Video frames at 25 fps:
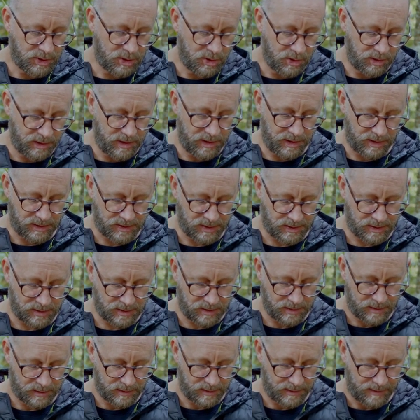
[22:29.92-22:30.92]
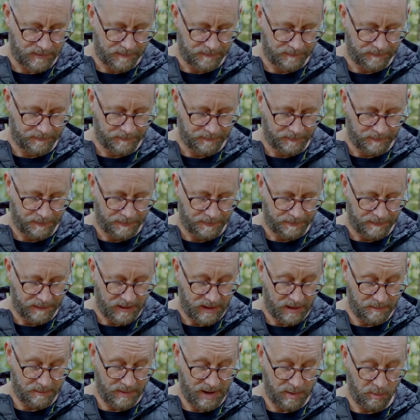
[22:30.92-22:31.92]
goodness.
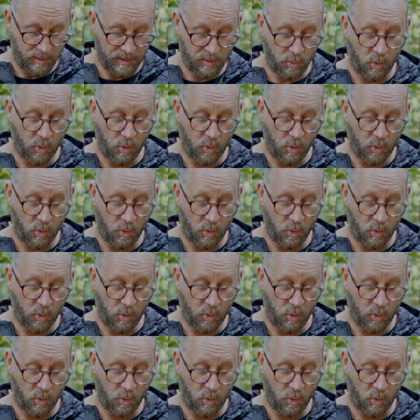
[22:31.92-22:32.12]
And may we